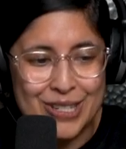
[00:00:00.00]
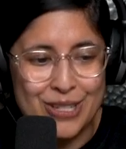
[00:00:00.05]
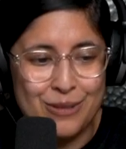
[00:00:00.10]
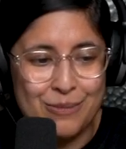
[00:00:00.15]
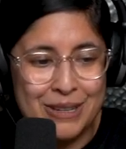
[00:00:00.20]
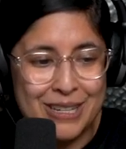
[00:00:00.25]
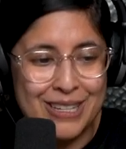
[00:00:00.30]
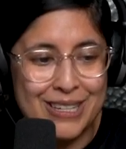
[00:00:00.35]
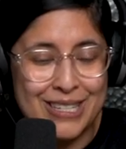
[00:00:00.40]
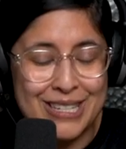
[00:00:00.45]
just
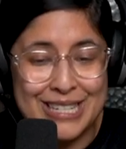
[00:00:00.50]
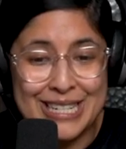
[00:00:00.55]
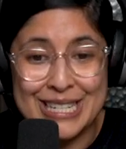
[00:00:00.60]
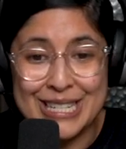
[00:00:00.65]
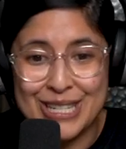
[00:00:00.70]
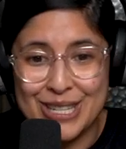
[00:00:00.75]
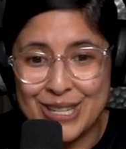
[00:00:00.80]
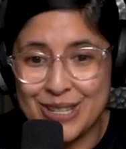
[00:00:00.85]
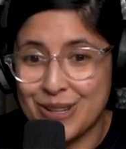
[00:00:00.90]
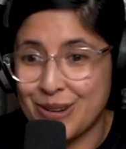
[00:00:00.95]
because it
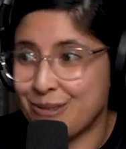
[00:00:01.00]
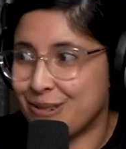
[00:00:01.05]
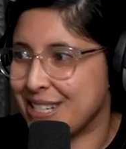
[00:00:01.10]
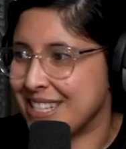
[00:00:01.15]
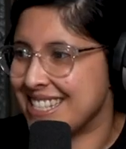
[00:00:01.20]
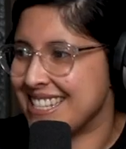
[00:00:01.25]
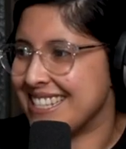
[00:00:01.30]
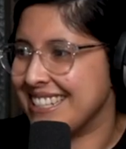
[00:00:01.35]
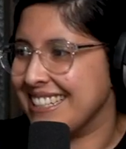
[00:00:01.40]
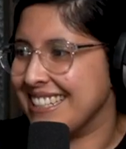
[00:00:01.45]
is so
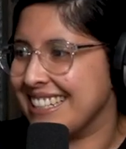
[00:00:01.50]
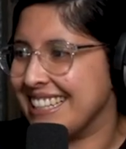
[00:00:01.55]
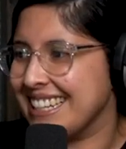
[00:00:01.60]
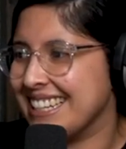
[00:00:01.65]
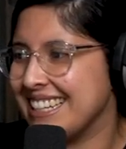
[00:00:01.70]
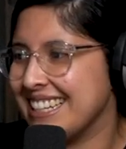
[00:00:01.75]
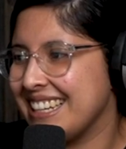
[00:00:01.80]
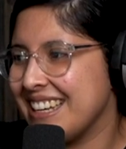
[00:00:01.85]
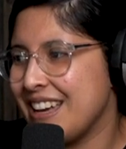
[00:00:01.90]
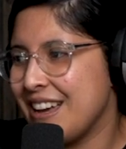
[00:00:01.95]

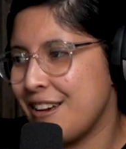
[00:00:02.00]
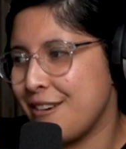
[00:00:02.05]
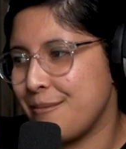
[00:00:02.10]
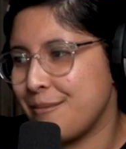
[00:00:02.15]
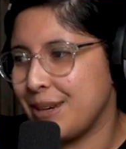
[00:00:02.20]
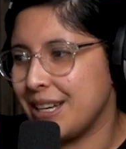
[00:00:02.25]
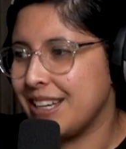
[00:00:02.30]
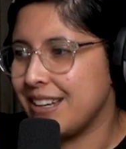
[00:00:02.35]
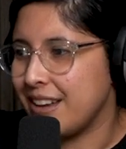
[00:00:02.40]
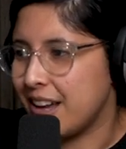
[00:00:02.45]
resilient.
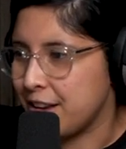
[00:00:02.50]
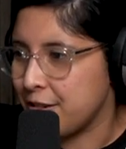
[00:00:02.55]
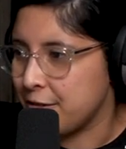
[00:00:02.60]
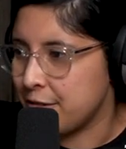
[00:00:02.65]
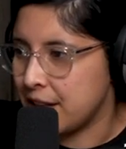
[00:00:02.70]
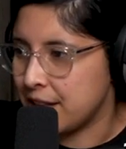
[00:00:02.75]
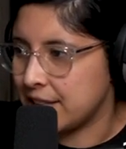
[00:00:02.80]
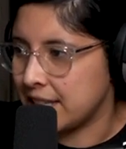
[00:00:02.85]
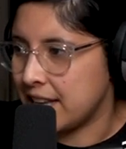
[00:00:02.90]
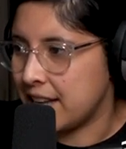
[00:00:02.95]
But I
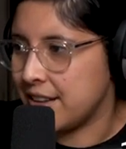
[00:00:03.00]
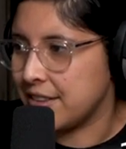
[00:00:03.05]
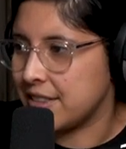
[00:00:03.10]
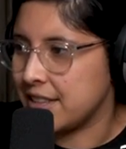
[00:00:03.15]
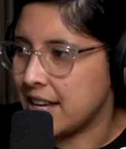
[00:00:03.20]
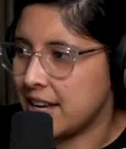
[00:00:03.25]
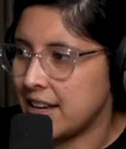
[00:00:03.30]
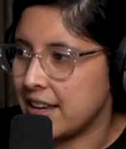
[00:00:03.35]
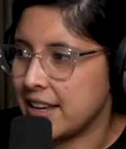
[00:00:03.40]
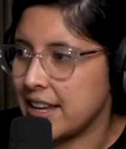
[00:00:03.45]
found out
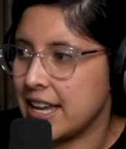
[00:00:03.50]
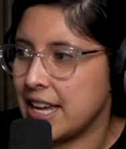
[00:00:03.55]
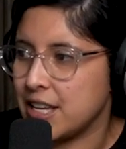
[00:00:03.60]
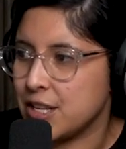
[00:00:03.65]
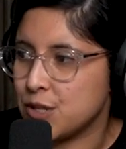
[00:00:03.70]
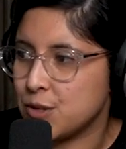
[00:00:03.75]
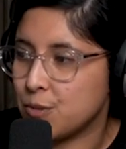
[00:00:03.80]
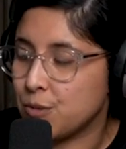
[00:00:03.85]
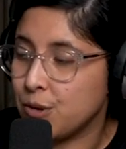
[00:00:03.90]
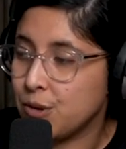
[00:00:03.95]
that
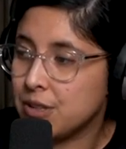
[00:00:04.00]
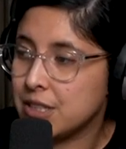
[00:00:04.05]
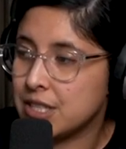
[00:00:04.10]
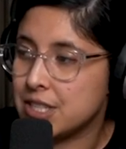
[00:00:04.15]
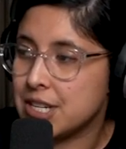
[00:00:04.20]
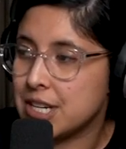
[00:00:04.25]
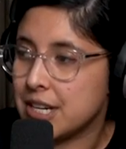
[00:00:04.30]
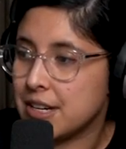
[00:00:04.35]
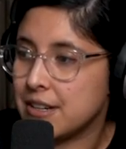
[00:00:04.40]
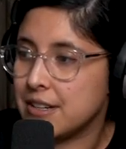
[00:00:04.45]
Acerola
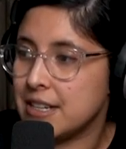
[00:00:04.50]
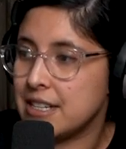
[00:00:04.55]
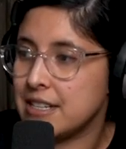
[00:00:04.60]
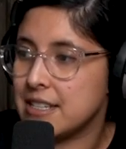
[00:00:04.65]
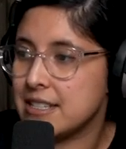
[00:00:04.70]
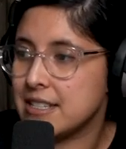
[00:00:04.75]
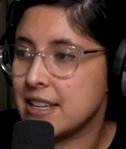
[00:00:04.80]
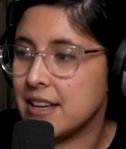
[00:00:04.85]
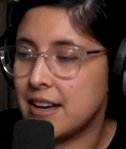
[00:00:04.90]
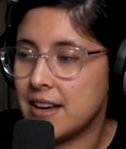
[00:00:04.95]

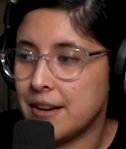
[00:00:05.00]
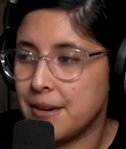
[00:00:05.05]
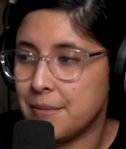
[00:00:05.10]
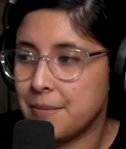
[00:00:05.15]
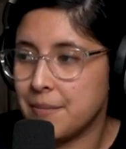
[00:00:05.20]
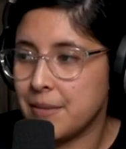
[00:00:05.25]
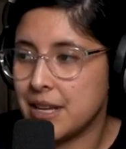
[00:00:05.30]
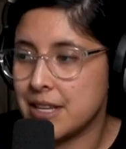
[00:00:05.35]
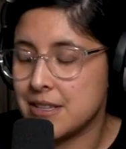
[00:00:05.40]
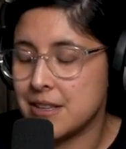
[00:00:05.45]
cherries
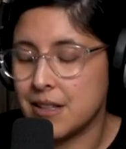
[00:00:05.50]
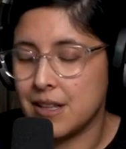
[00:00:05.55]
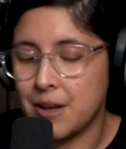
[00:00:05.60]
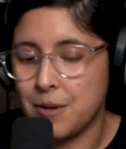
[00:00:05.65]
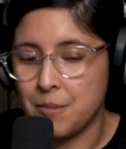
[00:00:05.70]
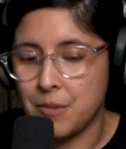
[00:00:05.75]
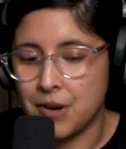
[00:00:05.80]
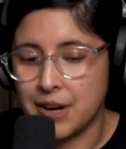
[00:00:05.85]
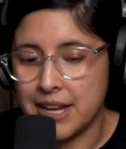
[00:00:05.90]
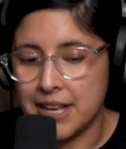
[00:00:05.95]
um, has a
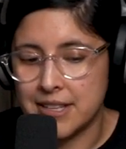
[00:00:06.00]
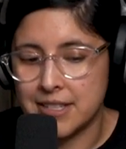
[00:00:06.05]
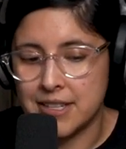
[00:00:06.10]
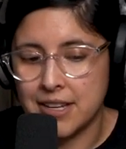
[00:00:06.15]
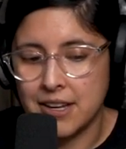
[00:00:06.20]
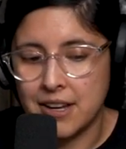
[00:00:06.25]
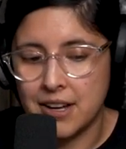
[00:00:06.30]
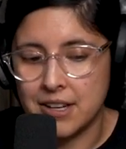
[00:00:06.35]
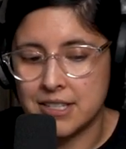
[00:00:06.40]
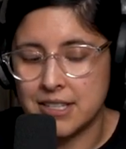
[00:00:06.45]
lot more
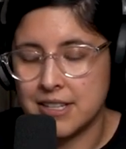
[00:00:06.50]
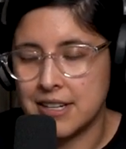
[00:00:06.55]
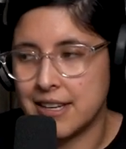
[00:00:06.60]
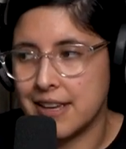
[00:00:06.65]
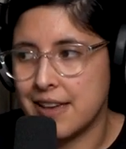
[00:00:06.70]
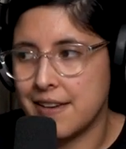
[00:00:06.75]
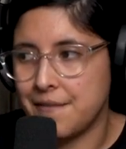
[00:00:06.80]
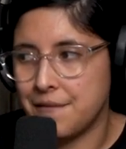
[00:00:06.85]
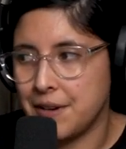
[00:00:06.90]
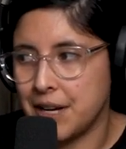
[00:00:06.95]
antioxidant
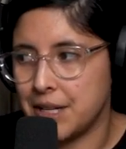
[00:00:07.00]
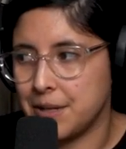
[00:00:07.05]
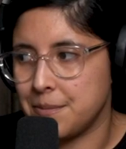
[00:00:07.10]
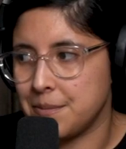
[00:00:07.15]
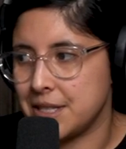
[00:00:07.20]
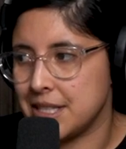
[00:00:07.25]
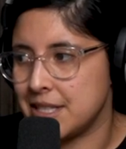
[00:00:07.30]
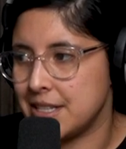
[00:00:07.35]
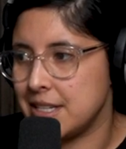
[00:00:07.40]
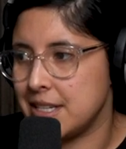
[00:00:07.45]
and
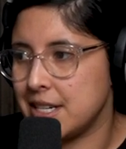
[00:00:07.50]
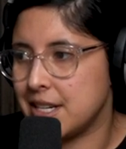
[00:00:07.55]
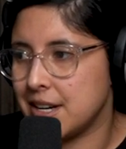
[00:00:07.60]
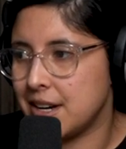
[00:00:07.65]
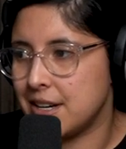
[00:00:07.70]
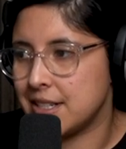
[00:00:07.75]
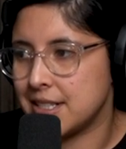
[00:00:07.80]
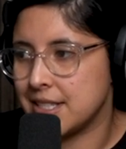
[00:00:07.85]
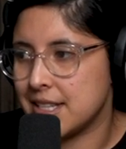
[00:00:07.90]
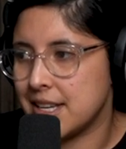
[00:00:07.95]
vitamin C
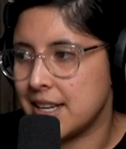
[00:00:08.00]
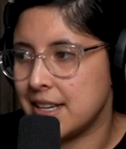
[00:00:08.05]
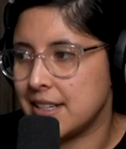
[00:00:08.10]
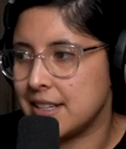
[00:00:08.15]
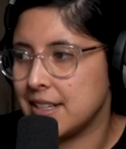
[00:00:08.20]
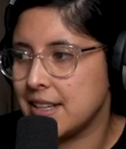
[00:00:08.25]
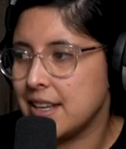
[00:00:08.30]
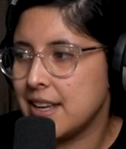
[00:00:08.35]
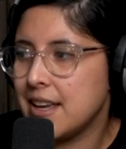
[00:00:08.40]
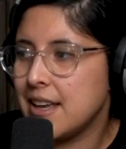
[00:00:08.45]
content.